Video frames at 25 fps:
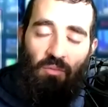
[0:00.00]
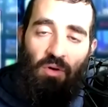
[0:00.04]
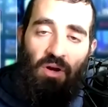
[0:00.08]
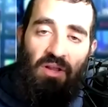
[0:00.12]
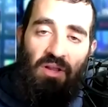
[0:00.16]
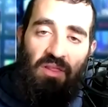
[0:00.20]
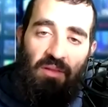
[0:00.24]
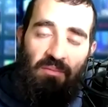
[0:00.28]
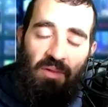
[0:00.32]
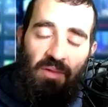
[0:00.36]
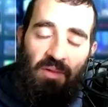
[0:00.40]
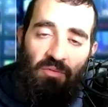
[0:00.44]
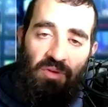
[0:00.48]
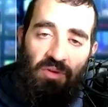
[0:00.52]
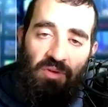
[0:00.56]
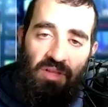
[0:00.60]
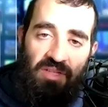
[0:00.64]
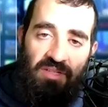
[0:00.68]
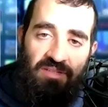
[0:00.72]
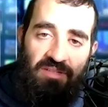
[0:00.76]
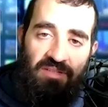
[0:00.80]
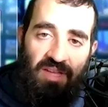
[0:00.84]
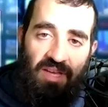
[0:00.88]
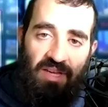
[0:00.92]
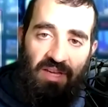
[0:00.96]
One of them that
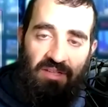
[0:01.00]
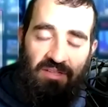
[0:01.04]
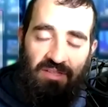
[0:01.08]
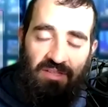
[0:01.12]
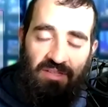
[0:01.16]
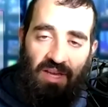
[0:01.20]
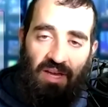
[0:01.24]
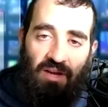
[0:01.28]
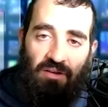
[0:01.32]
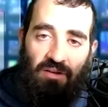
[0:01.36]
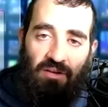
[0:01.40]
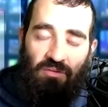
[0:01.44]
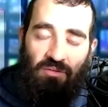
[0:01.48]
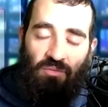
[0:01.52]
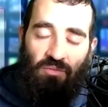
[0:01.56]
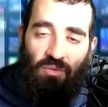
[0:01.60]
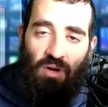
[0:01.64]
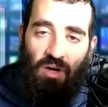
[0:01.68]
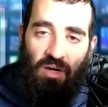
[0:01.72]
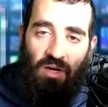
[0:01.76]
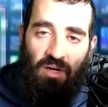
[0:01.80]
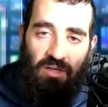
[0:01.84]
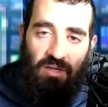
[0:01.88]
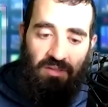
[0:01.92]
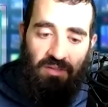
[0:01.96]
really stands out
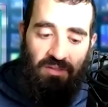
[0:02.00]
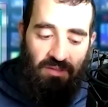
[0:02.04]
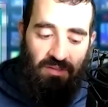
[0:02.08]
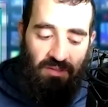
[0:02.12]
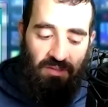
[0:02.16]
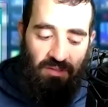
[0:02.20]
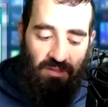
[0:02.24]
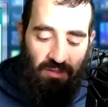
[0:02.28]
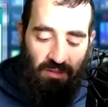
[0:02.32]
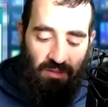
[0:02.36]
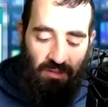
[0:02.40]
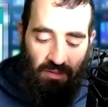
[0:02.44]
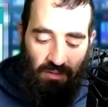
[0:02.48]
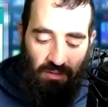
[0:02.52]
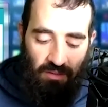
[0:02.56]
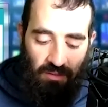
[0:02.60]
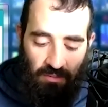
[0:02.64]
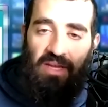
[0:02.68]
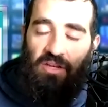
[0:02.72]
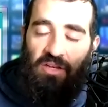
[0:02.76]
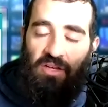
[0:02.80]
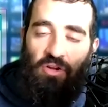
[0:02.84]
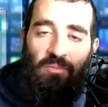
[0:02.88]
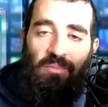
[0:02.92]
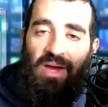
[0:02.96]
was
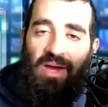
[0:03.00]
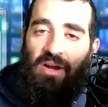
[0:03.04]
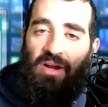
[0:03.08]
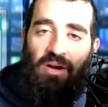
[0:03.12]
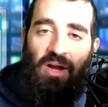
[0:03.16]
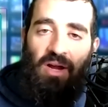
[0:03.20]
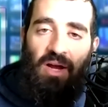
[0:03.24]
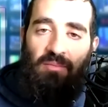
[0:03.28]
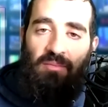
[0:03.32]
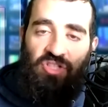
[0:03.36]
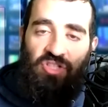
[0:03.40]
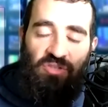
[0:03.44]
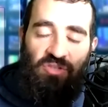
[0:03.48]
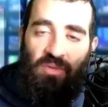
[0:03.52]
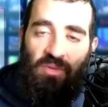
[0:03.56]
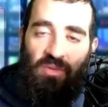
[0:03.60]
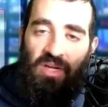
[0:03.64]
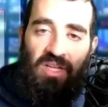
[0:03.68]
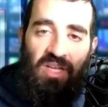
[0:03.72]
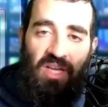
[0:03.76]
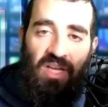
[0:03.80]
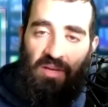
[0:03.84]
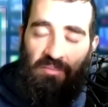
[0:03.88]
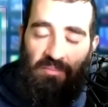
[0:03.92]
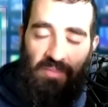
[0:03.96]
no matter how much
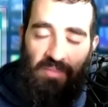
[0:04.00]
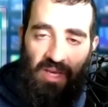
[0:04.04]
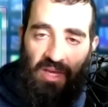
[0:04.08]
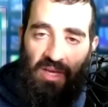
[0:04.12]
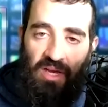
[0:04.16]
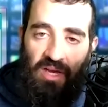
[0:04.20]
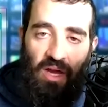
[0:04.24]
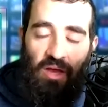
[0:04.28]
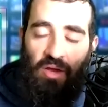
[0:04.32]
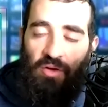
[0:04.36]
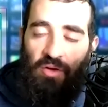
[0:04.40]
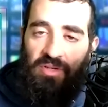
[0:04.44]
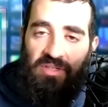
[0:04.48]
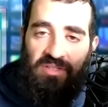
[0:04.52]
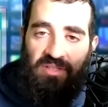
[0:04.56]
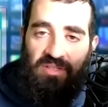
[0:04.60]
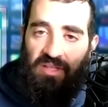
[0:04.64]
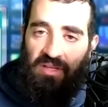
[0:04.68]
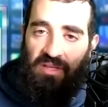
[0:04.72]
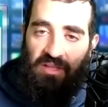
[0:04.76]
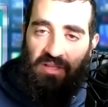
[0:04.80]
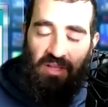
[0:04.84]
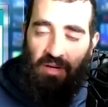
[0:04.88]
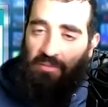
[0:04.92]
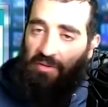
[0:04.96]
money I make, I always
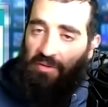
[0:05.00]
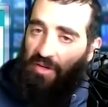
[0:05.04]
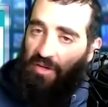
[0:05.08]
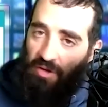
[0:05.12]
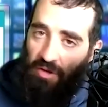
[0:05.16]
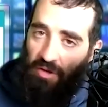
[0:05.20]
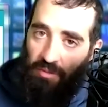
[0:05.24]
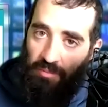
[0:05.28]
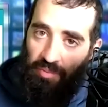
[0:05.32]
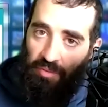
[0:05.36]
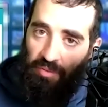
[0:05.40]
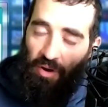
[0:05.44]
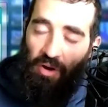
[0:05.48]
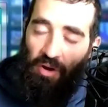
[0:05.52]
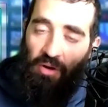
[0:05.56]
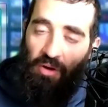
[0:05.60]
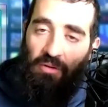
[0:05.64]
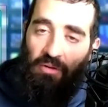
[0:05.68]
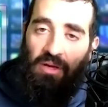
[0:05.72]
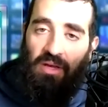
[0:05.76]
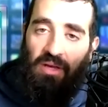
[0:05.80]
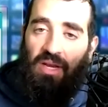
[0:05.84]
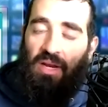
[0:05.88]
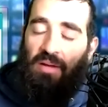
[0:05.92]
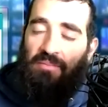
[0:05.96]
think that I'm going to go broke
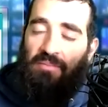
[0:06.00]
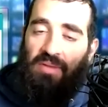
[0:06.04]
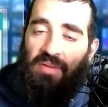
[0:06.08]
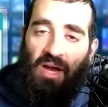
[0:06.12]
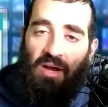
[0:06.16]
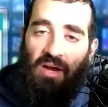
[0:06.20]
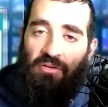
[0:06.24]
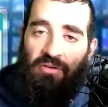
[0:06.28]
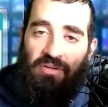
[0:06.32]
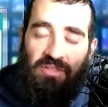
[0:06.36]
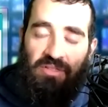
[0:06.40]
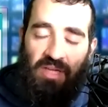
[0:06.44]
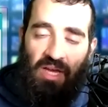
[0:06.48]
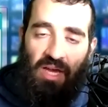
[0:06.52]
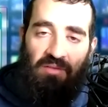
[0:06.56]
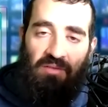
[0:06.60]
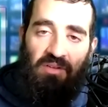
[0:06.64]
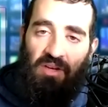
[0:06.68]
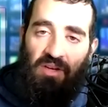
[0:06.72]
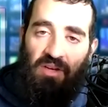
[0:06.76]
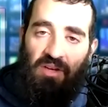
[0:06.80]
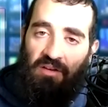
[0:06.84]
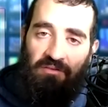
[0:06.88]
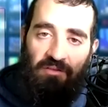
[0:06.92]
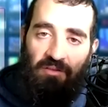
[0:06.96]
and I'm not going to have
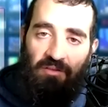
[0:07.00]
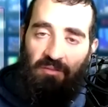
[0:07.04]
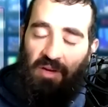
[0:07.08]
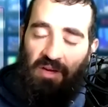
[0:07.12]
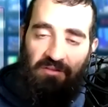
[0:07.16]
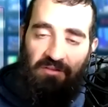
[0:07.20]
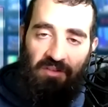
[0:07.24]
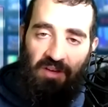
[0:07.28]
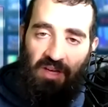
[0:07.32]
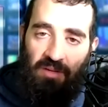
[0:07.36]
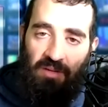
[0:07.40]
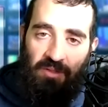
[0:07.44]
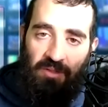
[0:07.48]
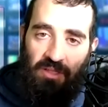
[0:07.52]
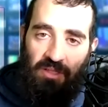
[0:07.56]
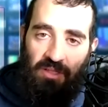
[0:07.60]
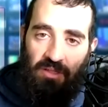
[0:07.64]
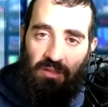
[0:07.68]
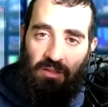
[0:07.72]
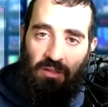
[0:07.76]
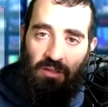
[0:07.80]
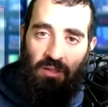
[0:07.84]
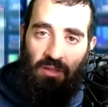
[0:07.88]
enough for my family.